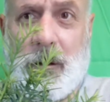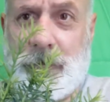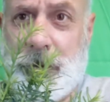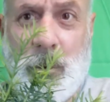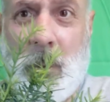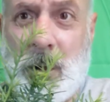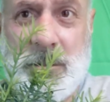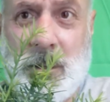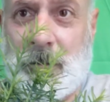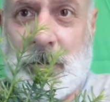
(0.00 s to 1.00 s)
few
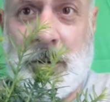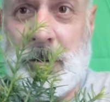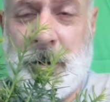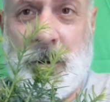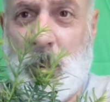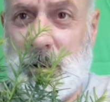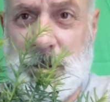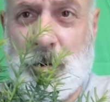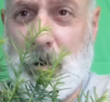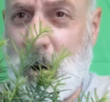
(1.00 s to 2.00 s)
months of
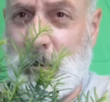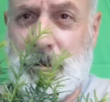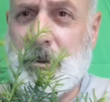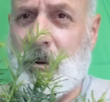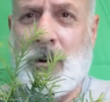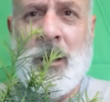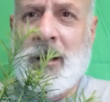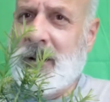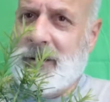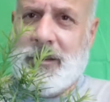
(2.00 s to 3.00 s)
continuous growth. So,
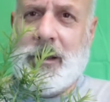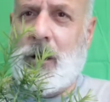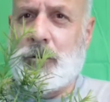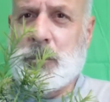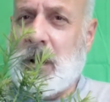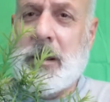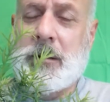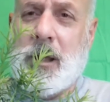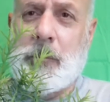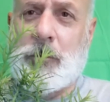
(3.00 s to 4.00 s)
there's plenty
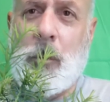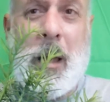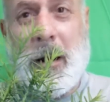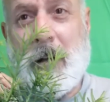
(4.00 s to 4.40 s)
of time to grow back.